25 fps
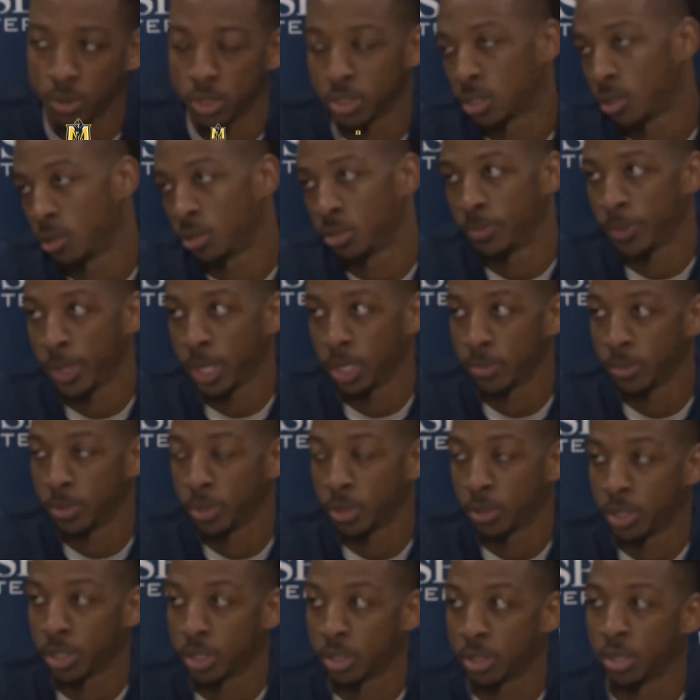which Coach Matt
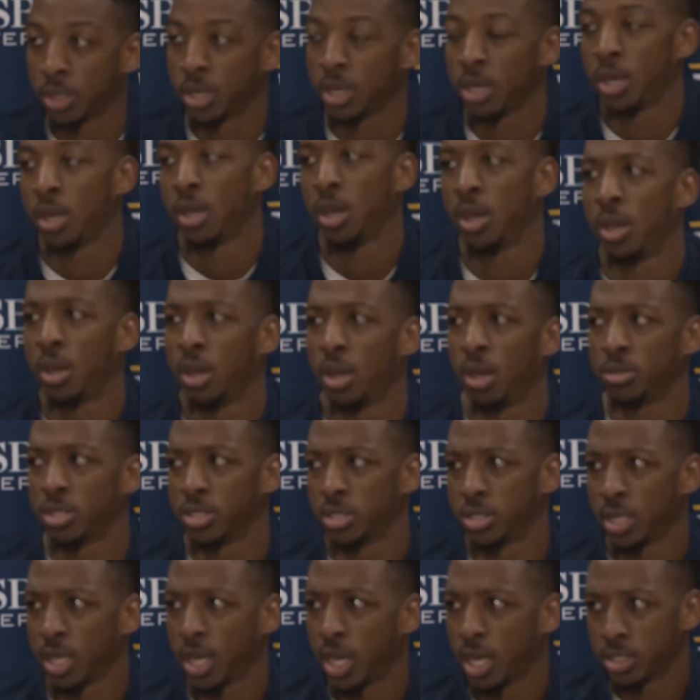built here.
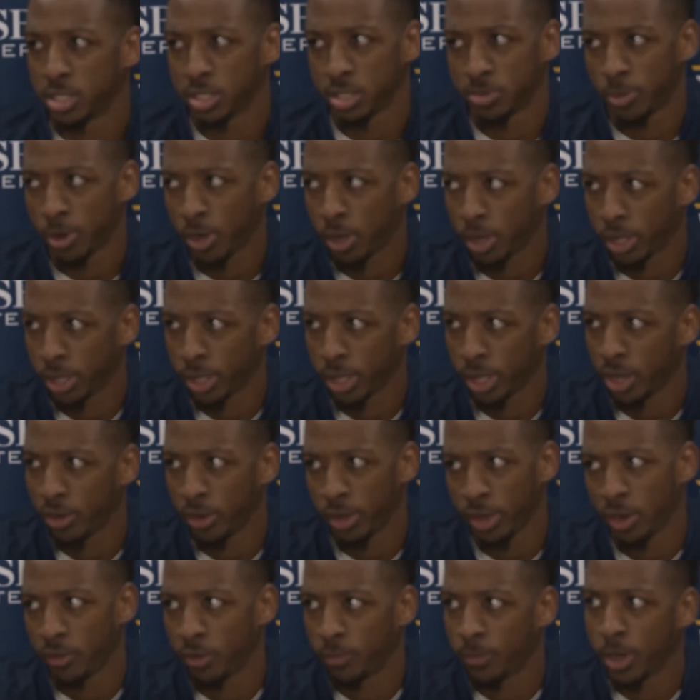Just the guys he's brought in,
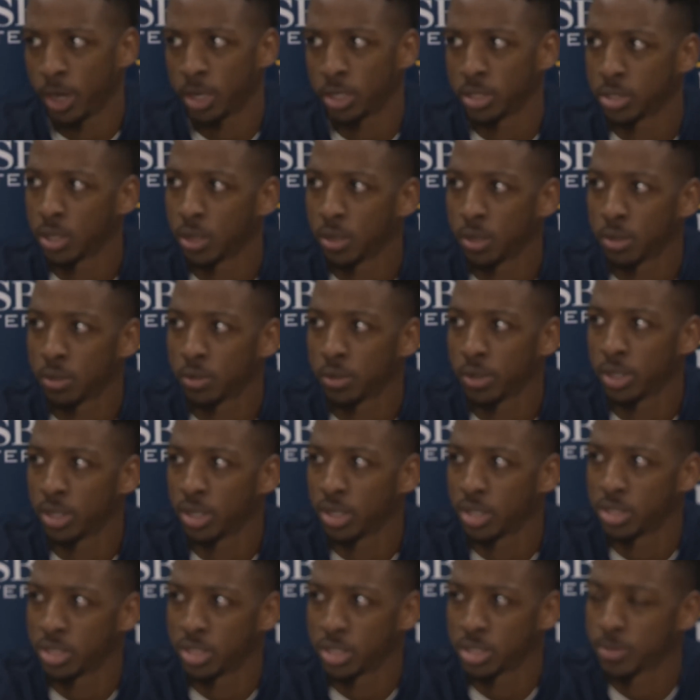everybody's hungry
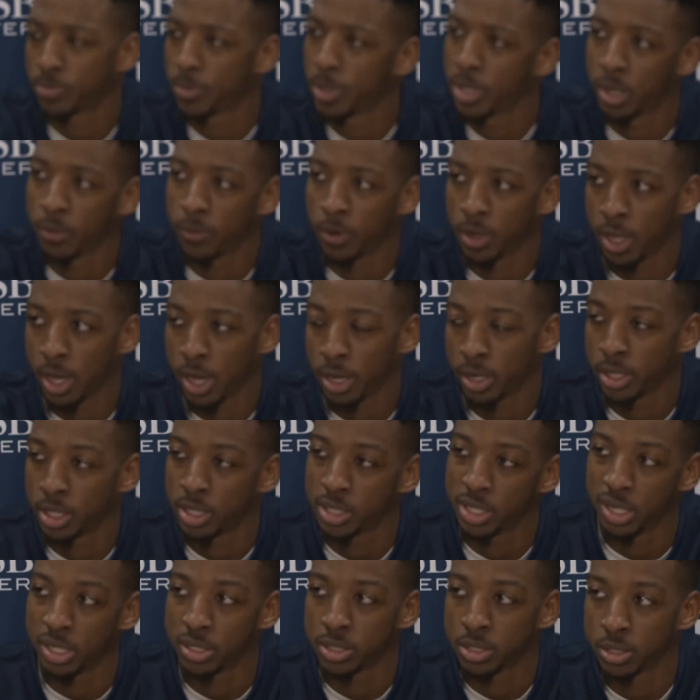and just playing with a lot of
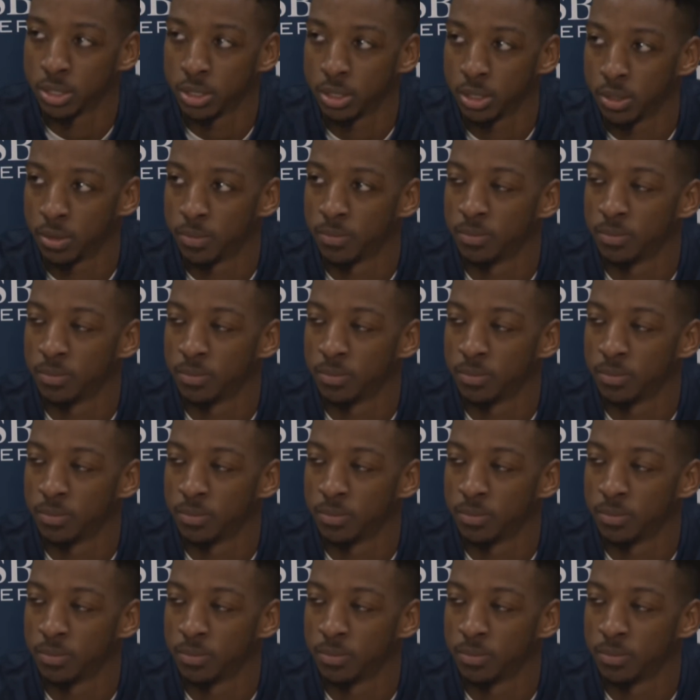intensity.